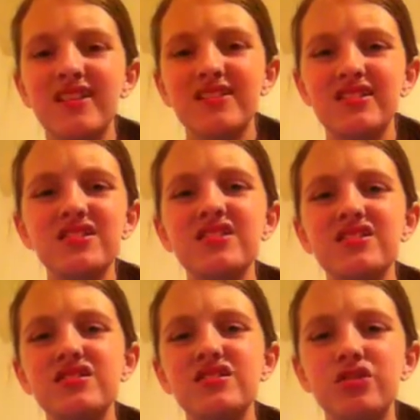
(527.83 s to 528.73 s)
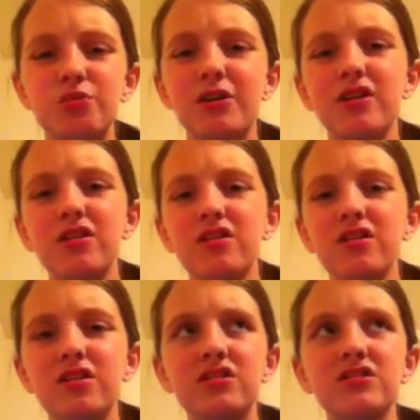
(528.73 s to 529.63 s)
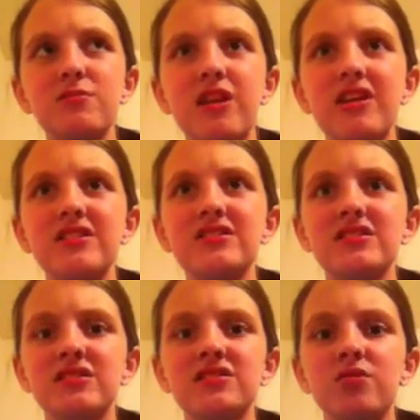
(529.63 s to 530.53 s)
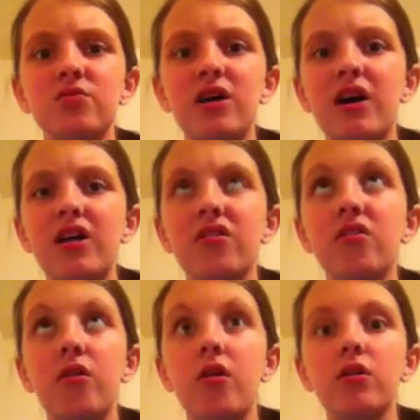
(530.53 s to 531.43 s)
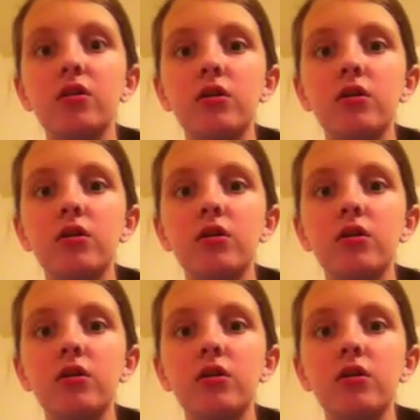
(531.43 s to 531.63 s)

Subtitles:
Disney's stupid. Doesn't make any sense at all.